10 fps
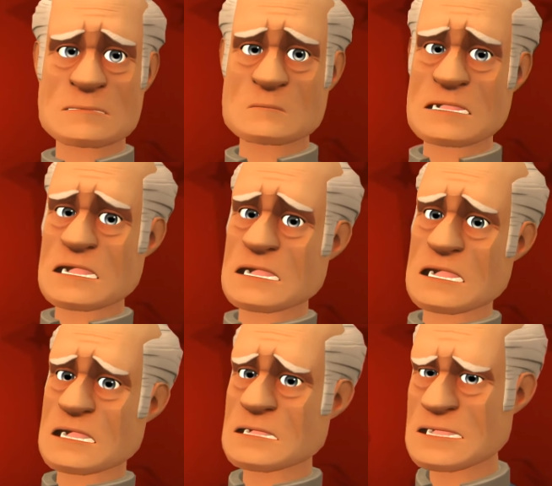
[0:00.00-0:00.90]
the mobile
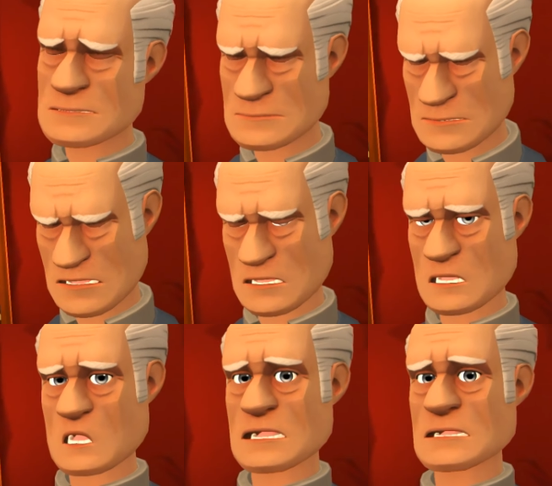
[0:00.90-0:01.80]
text, he
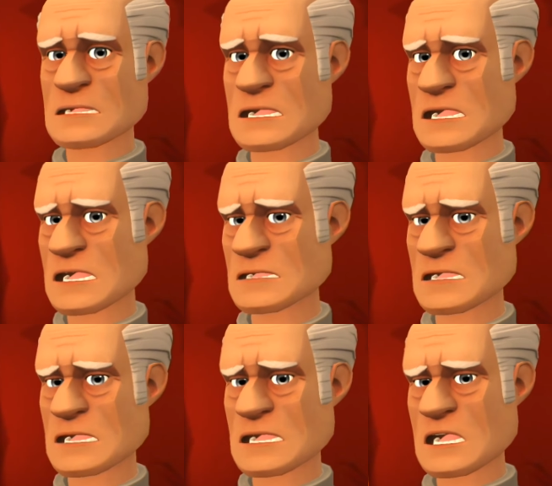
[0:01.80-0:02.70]
forgot that he is
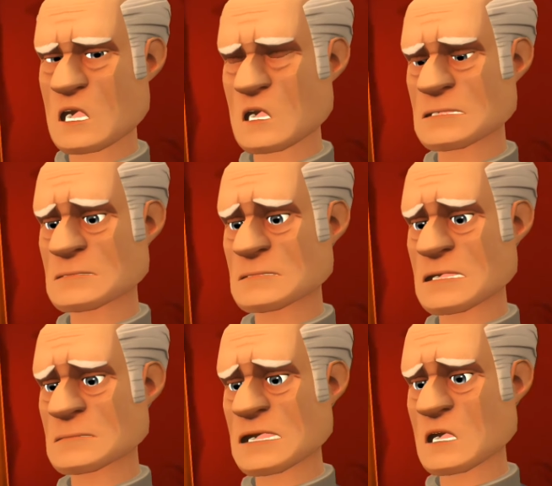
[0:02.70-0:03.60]
driving a car.
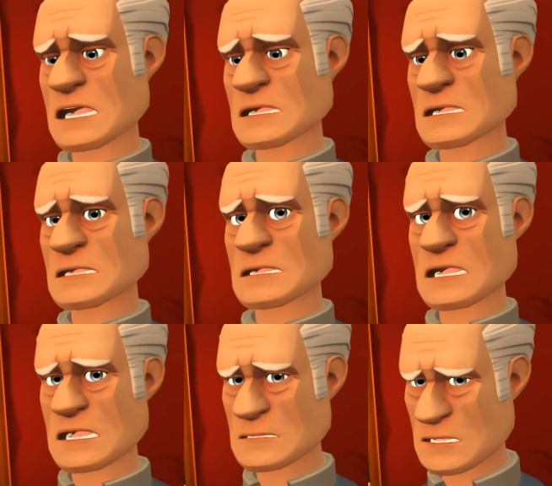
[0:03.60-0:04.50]
He met with an
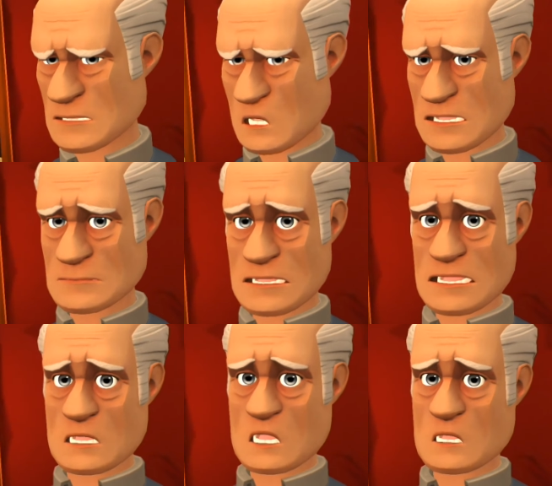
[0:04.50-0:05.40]
accident and got
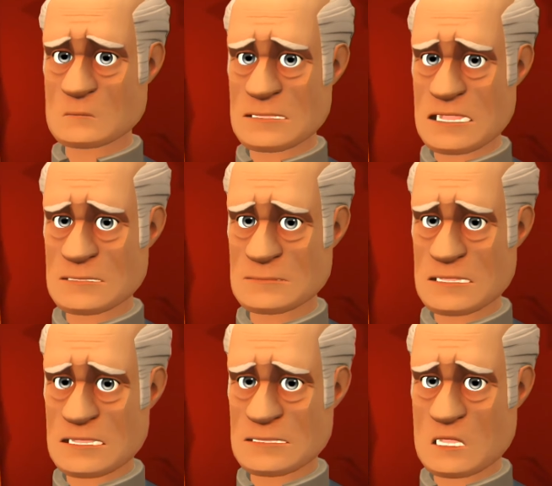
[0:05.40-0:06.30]
admitted to hospital.
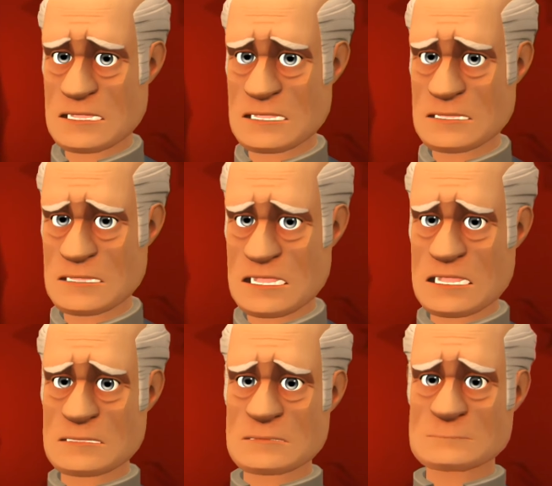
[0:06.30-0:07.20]
That's why I
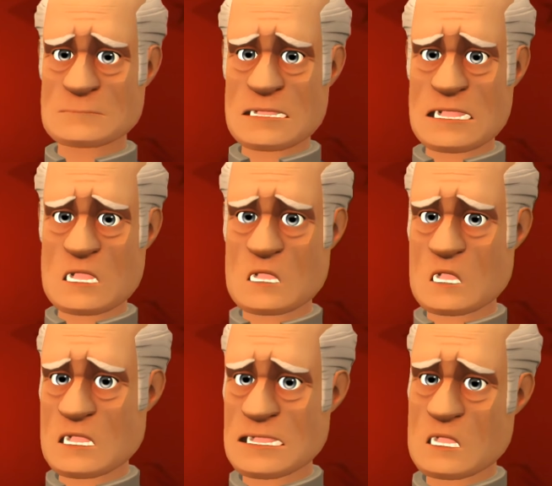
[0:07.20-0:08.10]
say, please do
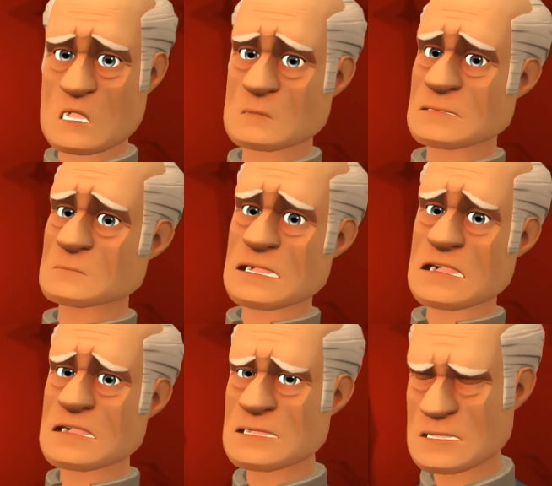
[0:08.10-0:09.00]
not use mobile
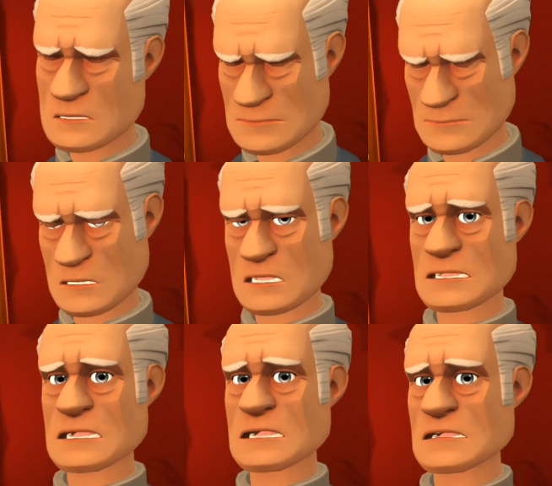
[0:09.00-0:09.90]
phones
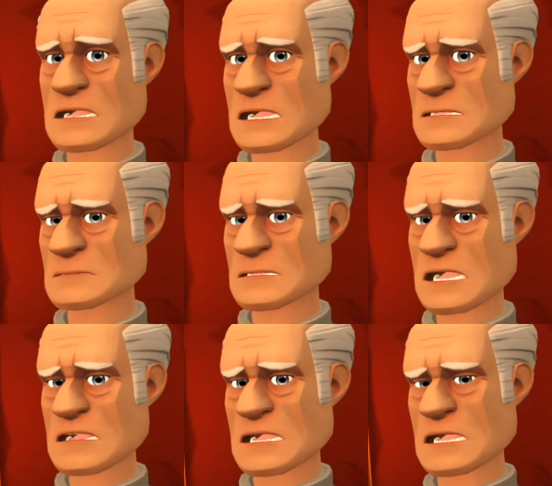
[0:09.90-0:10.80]
while driving.
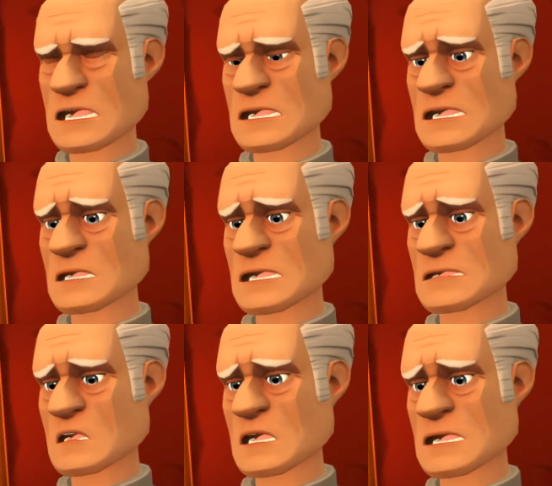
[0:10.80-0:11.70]
It's very dangerous
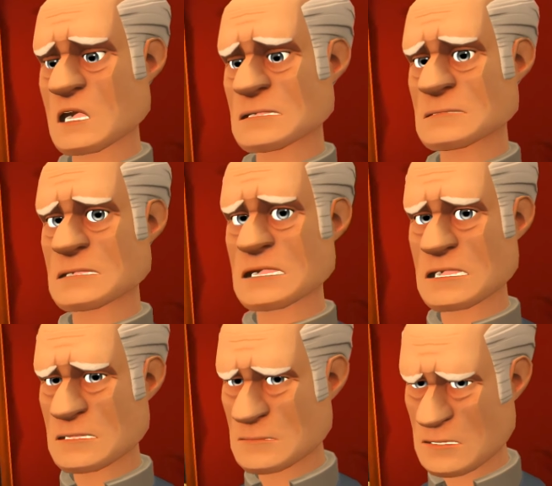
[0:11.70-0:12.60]
for you
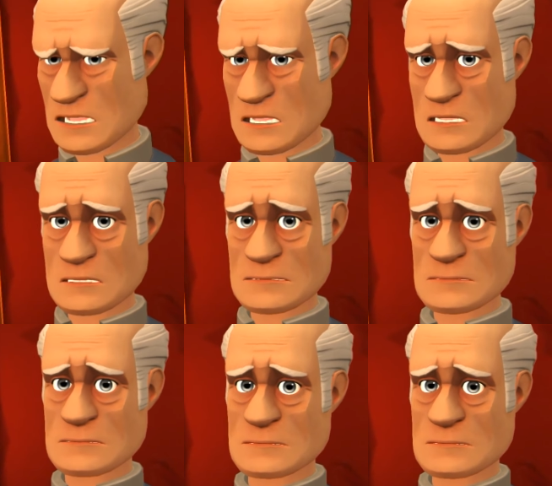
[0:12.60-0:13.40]
and others.